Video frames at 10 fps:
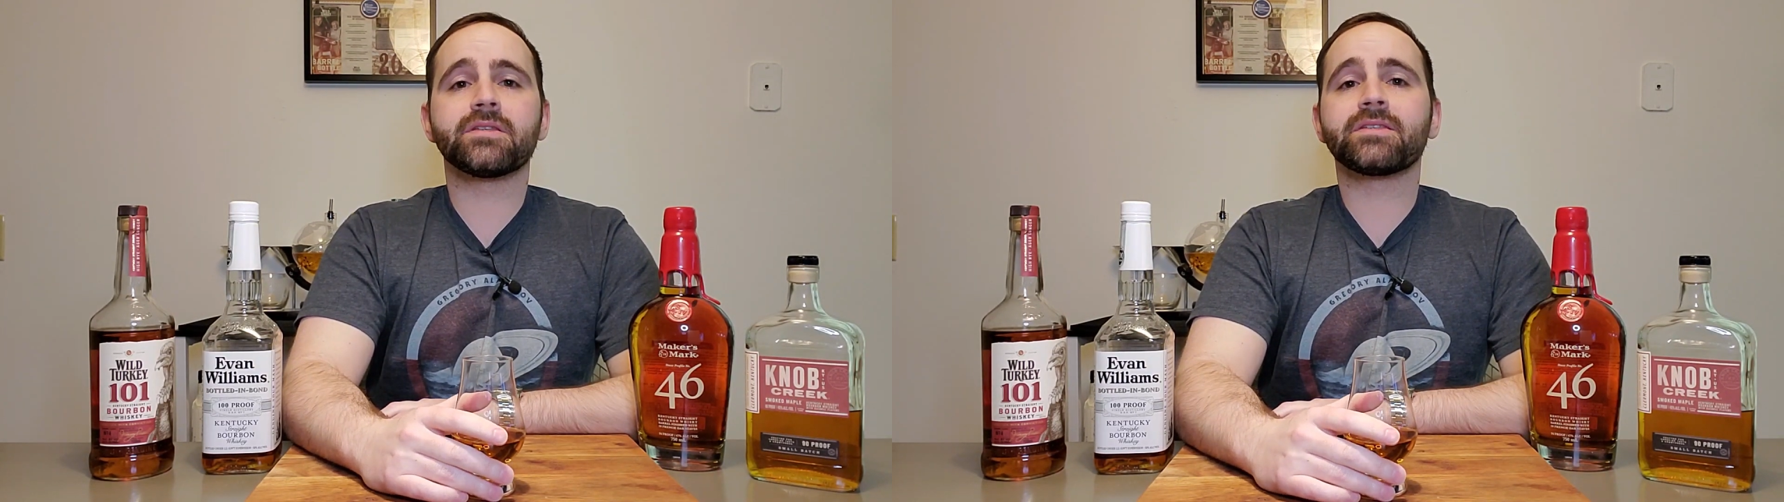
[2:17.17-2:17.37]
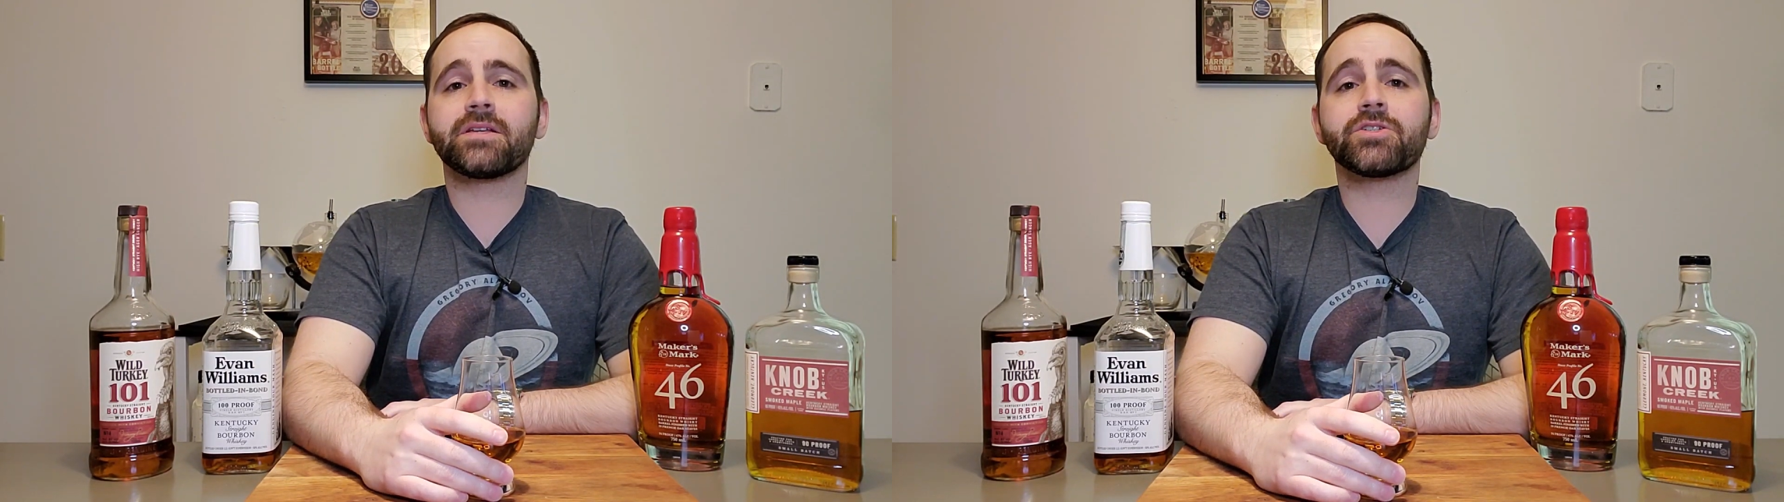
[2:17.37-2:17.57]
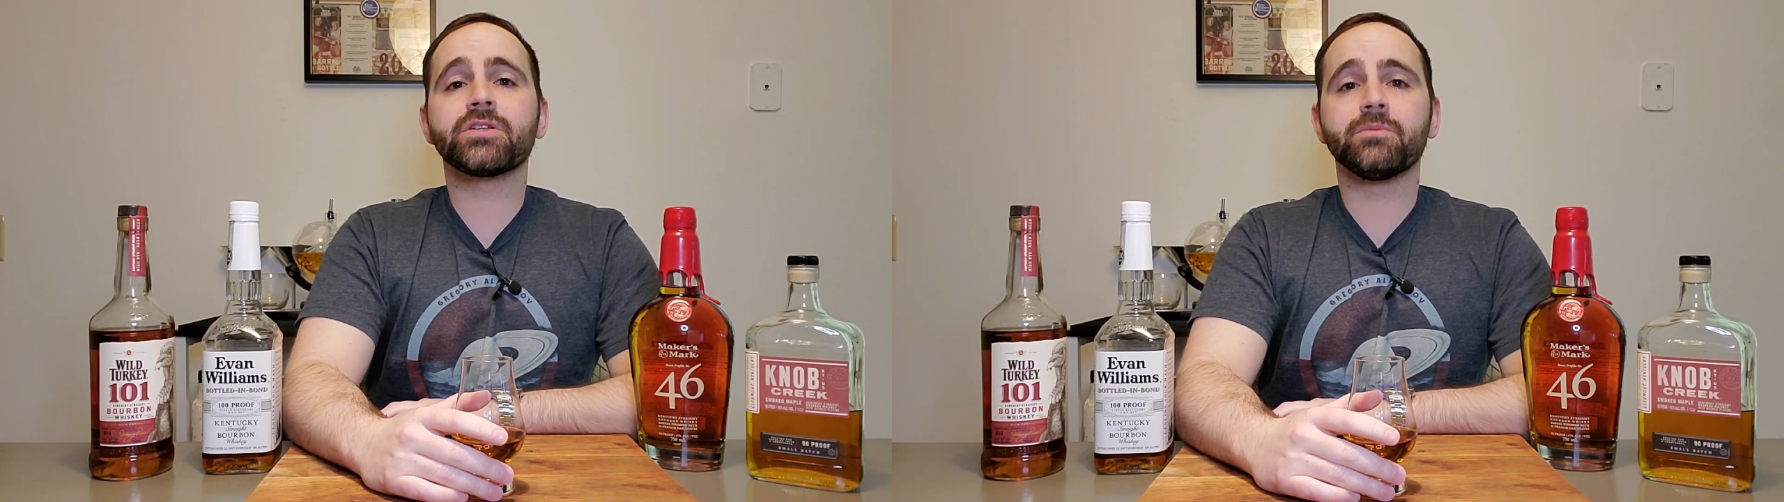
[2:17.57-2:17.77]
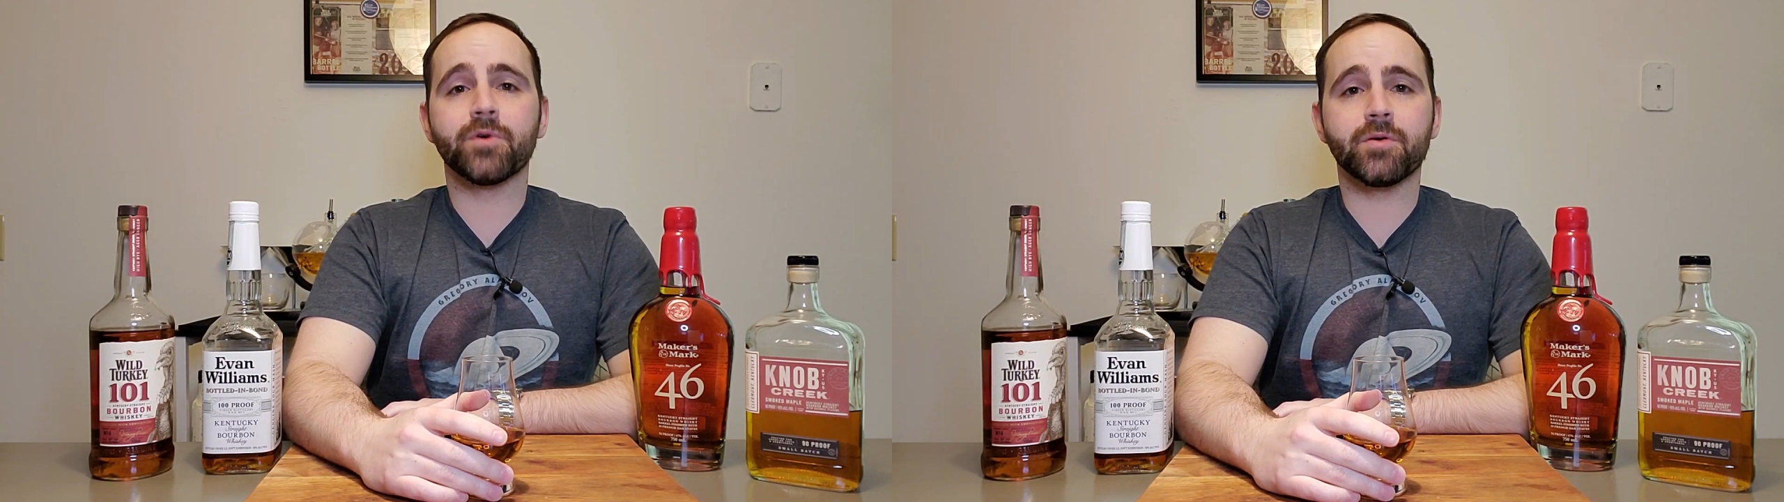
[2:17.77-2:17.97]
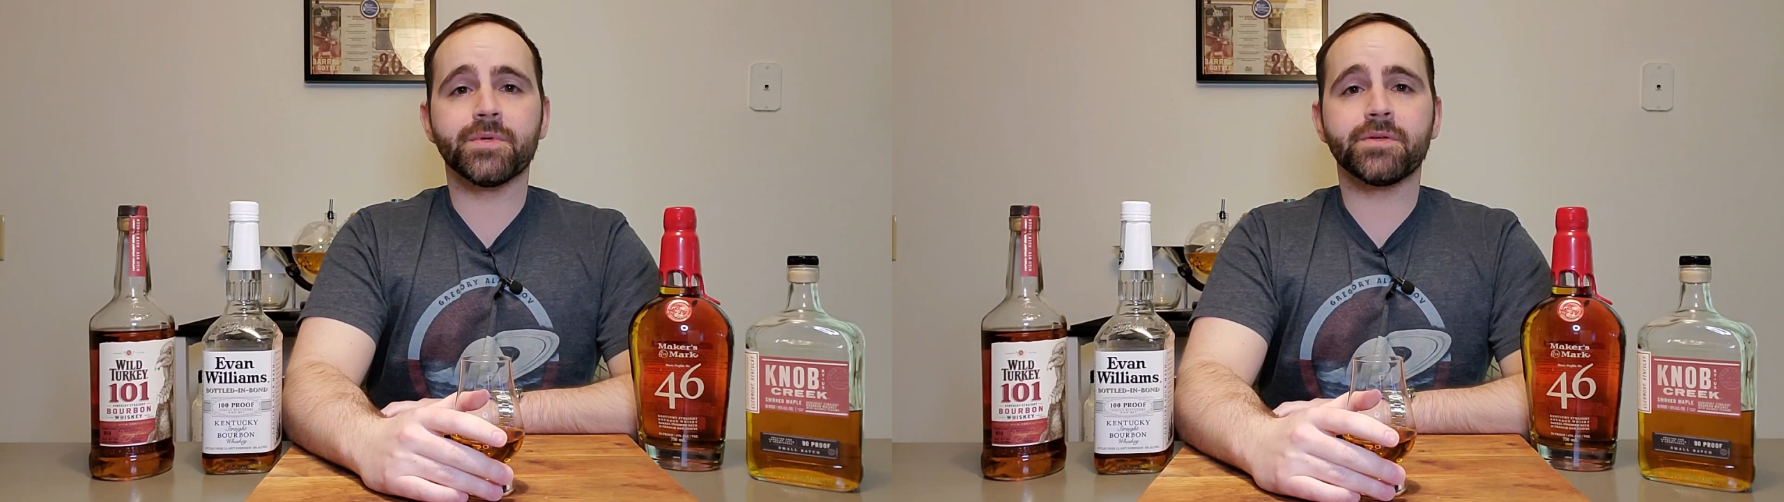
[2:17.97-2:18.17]
essentially a
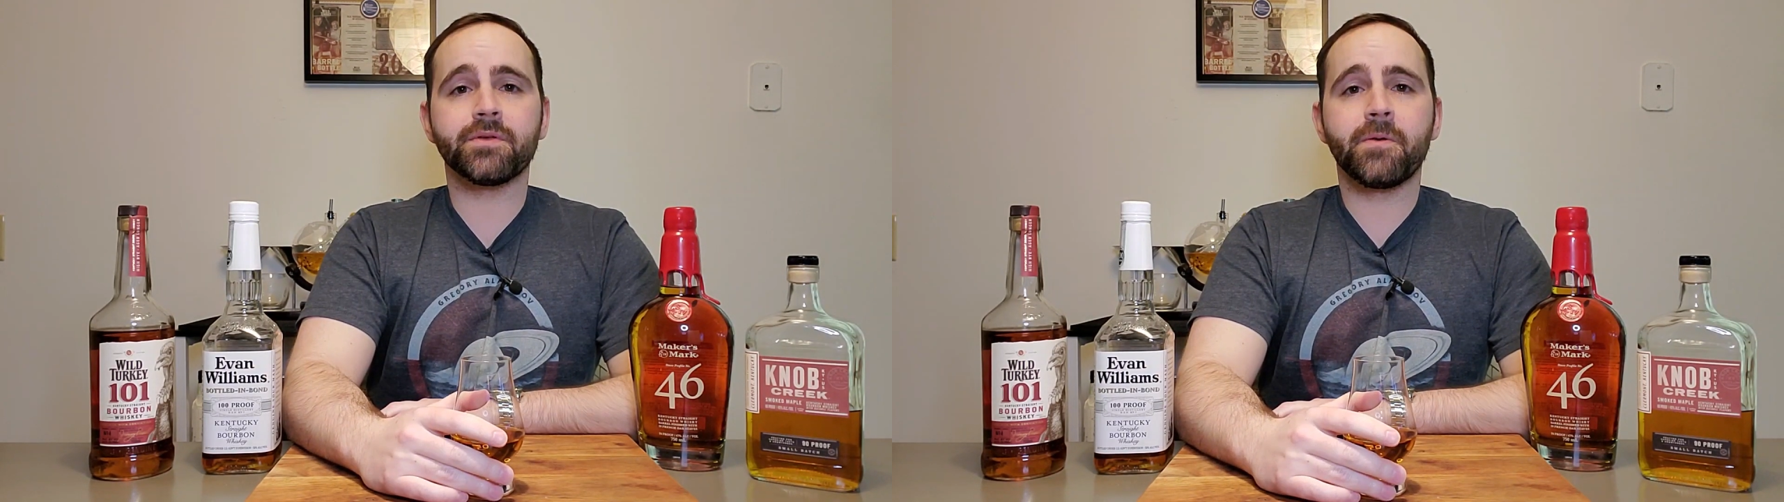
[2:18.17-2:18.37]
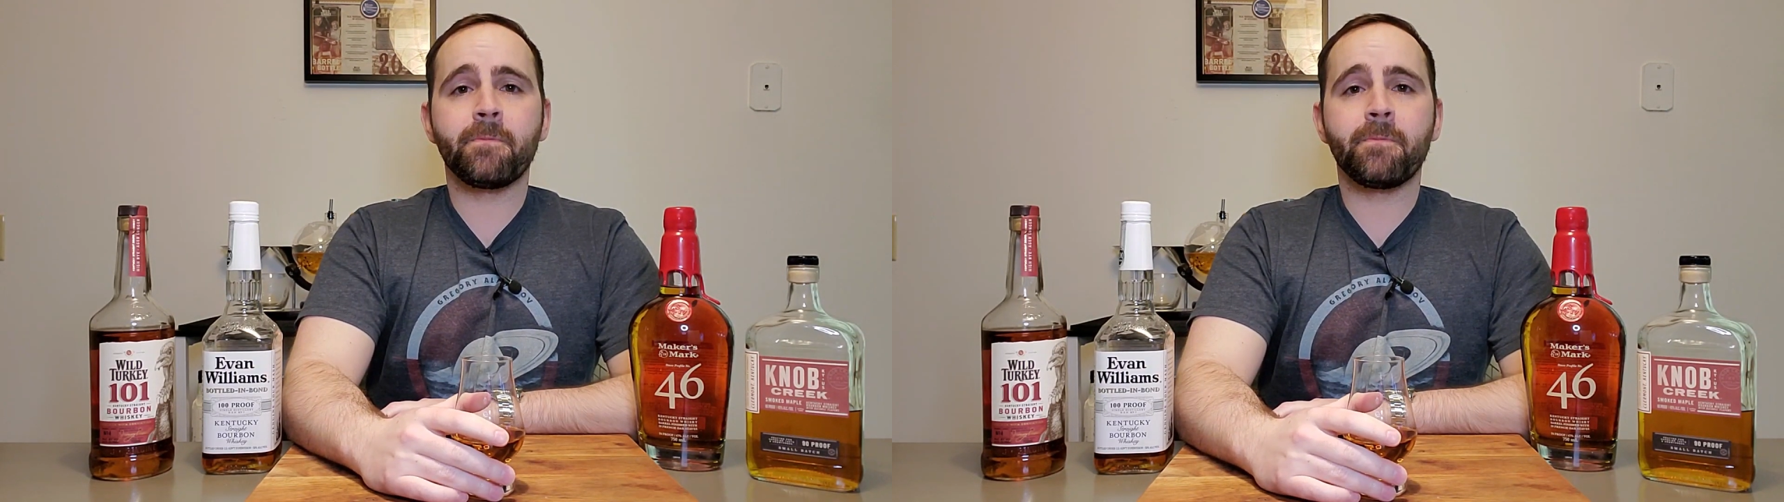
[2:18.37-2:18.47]
bourbon,